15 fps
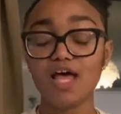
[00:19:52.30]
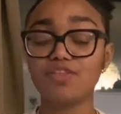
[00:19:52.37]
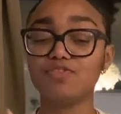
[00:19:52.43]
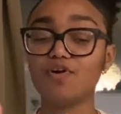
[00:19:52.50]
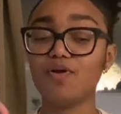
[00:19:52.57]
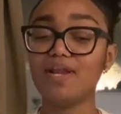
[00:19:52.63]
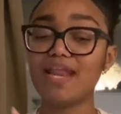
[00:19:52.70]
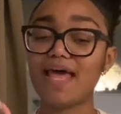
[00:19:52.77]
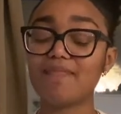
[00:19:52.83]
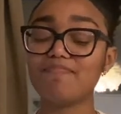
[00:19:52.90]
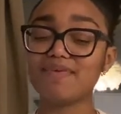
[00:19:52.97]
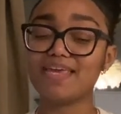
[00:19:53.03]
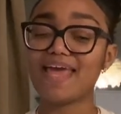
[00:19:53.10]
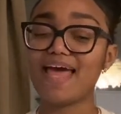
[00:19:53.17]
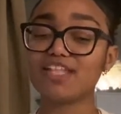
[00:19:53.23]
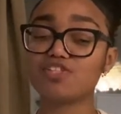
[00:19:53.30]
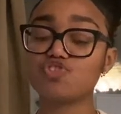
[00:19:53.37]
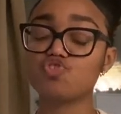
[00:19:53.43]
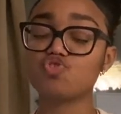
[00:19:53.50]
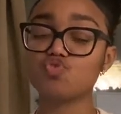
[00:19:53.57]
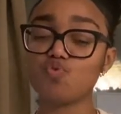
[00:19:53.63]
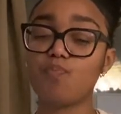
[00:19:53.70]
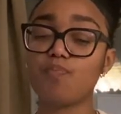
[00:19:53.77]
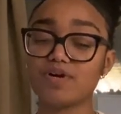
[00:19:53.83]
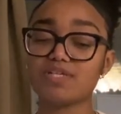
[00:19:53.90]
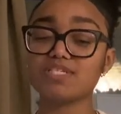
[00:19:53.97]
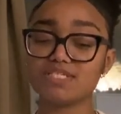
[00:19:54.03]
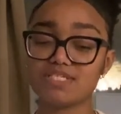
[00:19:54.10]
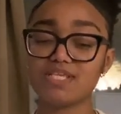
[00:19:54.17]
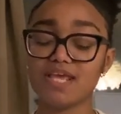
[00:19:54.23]
Don't let me get super
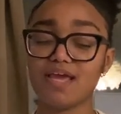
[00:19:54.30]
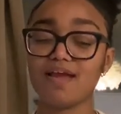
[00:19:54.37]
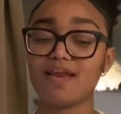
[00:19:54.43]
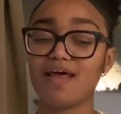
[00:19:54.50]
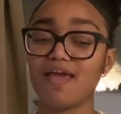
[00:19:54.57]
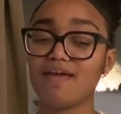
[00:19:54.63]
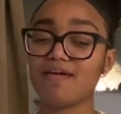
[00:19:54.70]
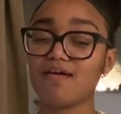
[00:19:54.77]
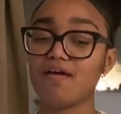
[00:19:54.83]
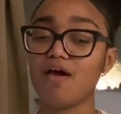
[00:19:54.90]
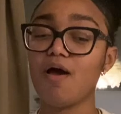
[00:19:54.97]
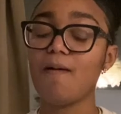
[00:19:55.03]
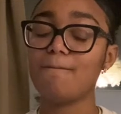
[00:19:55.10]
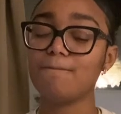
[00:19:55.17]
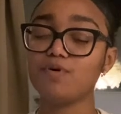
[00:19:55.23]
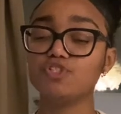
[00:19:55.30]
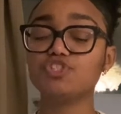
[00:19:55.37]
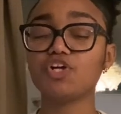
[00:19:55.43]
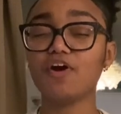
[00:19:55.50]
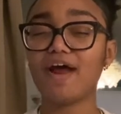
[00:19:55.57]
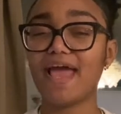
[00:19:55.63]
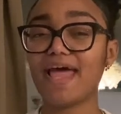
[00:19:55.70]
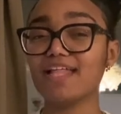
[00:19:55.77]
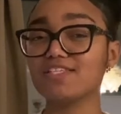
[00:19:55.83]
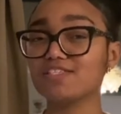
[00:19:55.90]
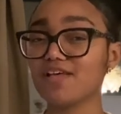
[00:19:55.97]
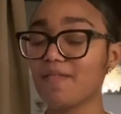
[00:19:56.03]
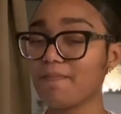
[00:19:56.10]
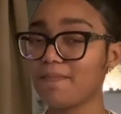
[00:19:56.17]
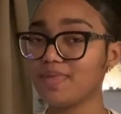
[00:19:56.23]
sick. Like, put your hands
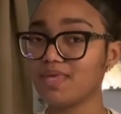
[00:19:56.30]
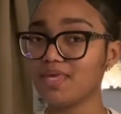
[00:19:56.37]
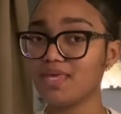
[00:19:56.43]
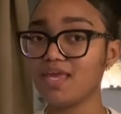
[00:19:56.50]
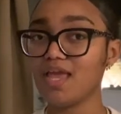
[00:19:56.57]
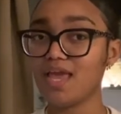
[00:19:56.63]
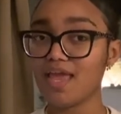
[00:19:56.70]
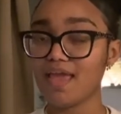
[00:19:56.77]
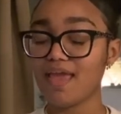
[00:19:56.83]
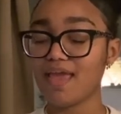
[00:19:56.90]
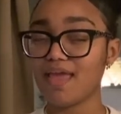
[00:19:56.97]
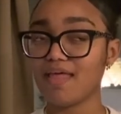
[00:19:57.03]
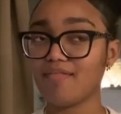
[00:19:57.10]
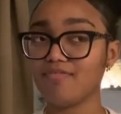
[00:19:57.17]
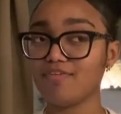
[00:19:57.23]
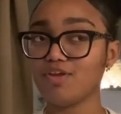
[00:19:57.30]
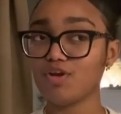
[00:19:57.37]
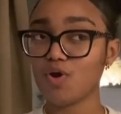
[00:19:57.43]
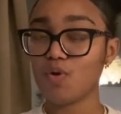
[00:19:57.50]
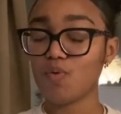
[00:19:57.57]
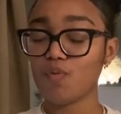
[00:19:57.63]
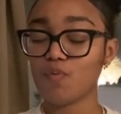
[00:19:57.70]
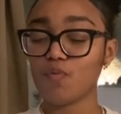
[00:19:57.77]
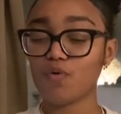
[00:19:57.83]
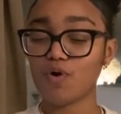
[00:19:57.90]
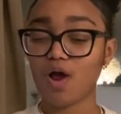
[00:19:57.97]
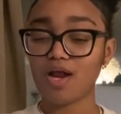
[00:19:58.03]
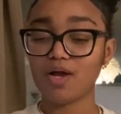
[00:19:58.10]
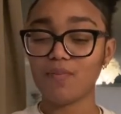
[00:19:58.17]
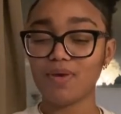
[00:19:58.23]
on me and, you know,
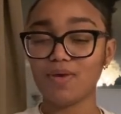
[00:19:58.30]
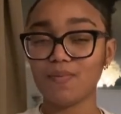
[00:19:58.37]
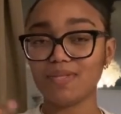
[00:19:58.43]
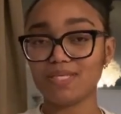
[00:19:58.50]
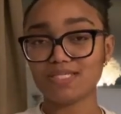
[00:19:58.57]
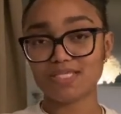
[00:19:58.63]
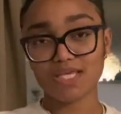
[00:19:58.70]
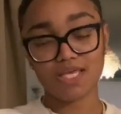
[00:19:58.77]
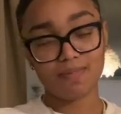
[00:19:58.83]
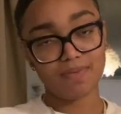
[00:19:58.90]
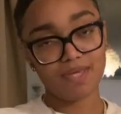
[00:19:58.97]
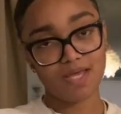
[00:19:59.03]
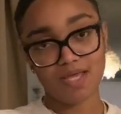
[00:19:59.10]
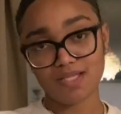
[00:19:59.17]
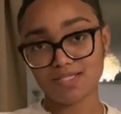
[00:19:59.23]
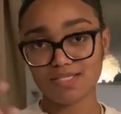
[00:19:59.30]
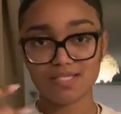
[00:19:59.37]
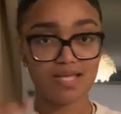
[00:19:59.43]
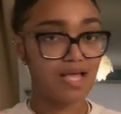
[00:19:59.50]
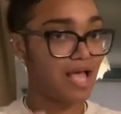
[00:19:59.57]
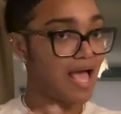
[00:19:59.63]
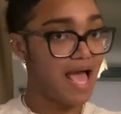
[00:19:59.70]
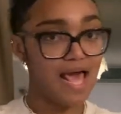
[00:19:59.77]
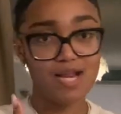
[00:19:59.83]
run away with this thing, because I